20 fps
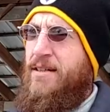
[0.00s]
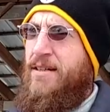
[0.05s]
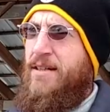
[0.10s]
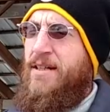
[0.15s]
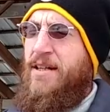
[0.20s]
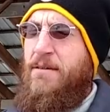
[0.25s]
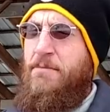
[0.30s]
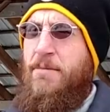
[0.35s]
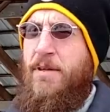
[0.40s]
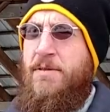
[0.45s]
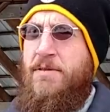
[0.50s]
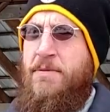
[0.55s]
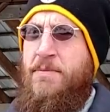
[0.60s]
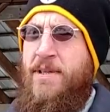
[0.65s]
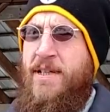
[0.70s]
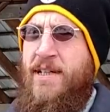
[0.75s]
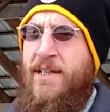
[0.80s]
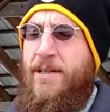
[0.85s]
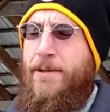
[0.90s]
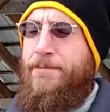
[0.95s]
kind of bums
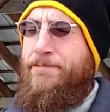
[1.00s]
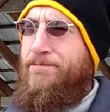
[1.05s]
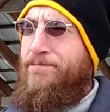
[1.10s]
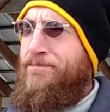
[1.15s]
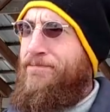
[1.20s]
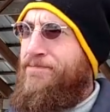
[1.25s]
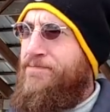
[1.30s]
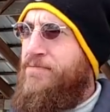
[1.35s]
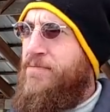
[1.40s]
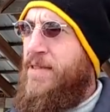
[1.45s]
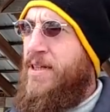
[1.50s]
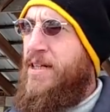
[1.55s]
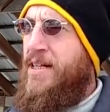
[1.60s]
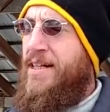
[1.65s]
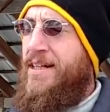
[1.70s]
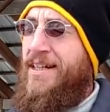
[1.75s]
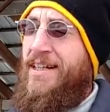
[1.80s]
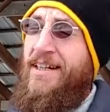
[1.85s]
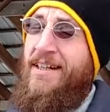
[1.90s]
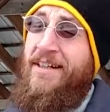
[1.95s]
me out.
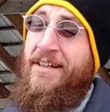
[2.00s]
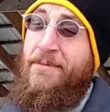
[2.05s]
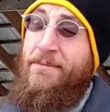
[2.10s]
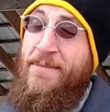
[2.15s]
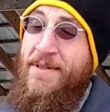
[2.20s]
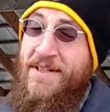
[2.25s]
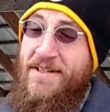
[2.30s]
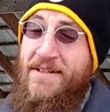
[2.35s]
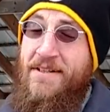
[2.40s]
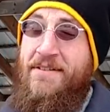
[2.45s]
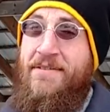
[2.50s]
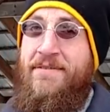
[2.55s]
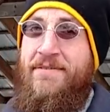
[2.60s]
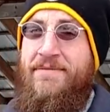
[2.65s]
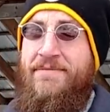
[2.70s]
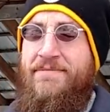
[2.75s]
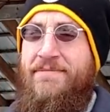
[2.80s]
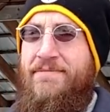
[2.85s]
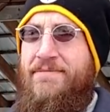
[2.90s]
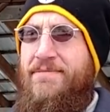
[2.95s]
And then I ended up missing
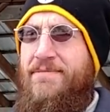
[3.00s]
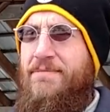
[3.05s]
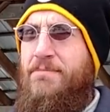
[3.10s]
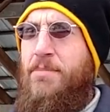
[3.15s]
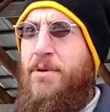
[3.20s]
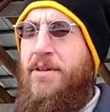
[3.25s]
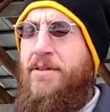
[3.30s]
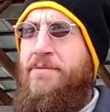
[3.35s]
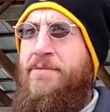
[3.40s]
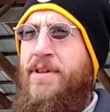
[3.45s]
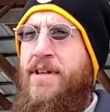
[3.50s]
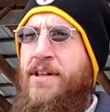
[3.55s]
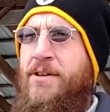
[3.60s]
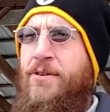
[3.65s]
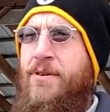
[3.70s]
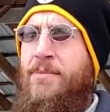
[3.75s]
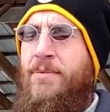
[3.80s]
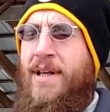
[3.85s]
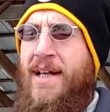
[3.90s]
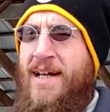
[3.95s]
putting a
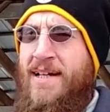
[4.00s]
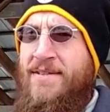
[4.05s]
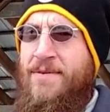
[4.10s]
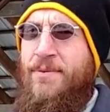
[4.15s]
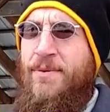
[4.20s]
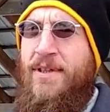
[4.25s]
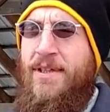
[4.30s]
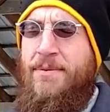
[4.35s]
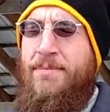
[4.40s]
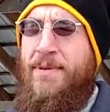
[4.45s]
video up last week